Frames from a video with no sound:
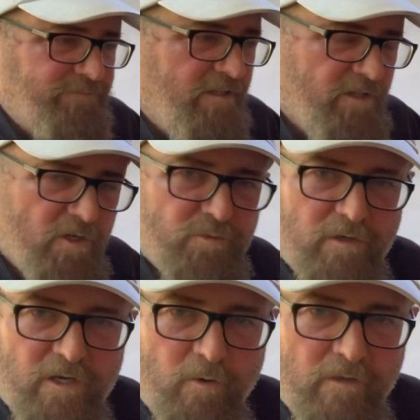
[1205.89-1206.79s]
And those were
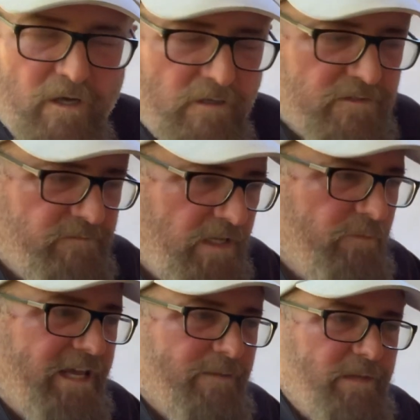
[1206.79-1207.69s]
cold calls. And then
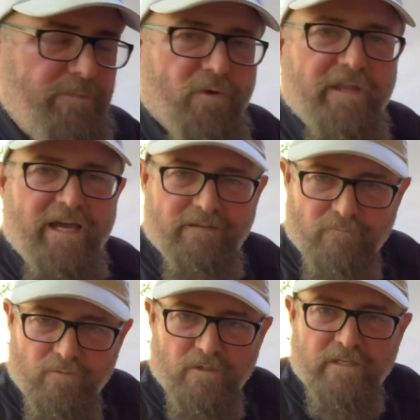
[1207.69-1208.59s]
we had people that
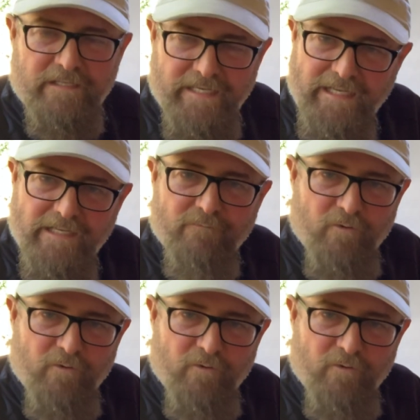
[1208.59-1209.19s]
were in need and